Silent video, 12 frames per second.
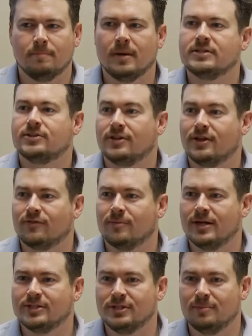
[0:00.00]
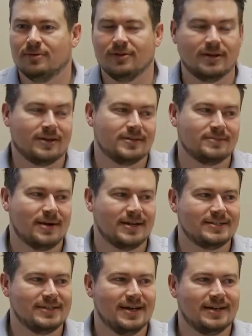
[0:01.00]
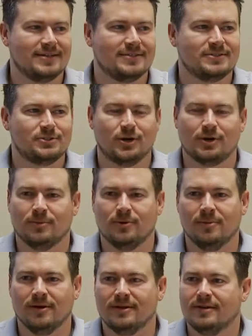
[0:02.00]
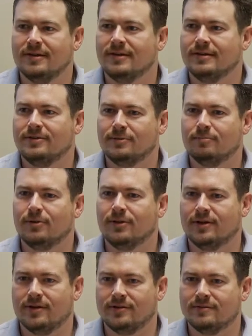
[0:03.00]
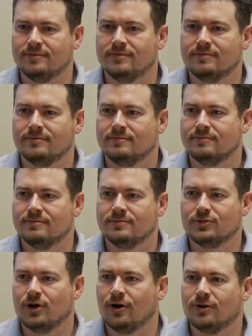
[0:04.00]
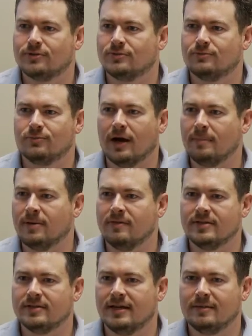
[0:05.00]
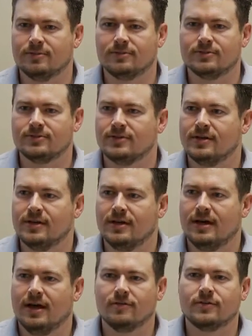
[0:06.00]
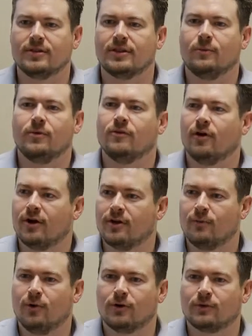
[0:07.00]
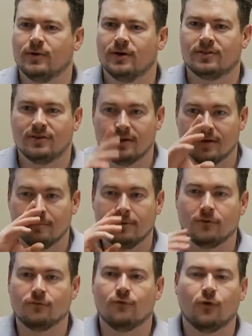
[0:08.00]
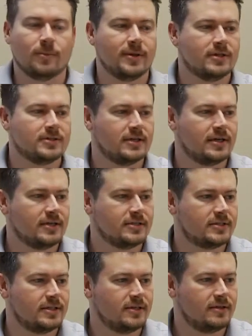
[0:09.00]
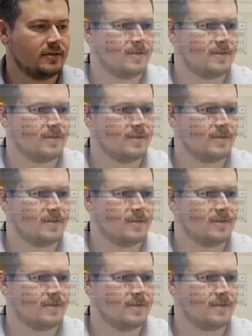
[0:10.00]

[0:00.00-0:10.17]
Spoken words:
based on the information you pull in, because mine's not chartable, but you can pull in charts, write pivot tables, everything that we've already worked with, build formulas against it.